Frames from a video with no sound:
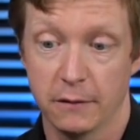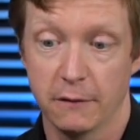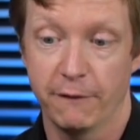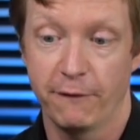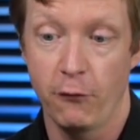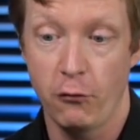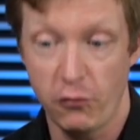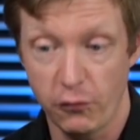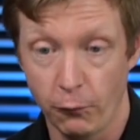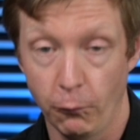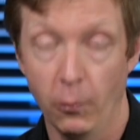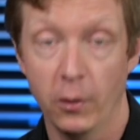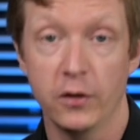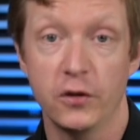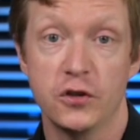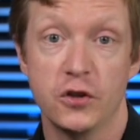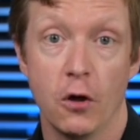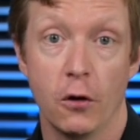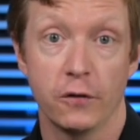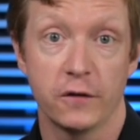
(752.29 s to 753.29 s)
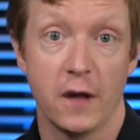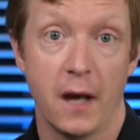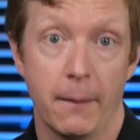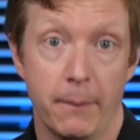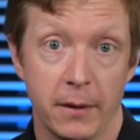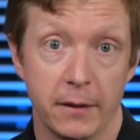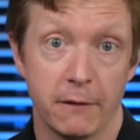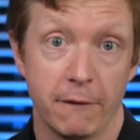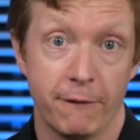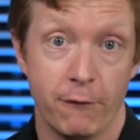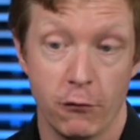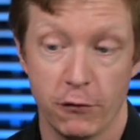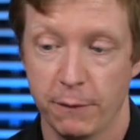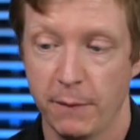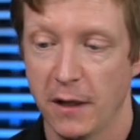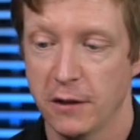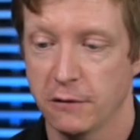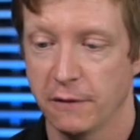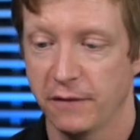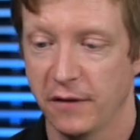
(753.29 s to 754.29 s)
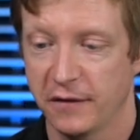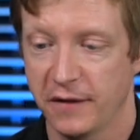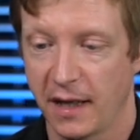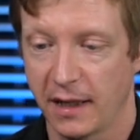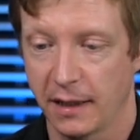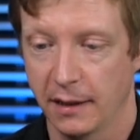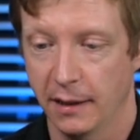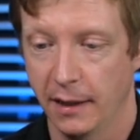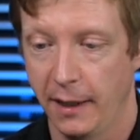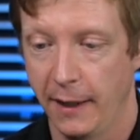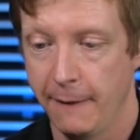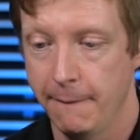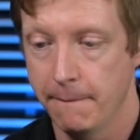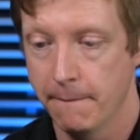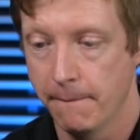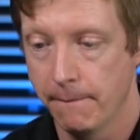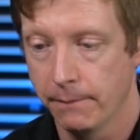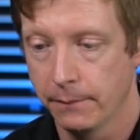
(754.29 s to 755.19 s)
The first one shows up on the first measure of the second line,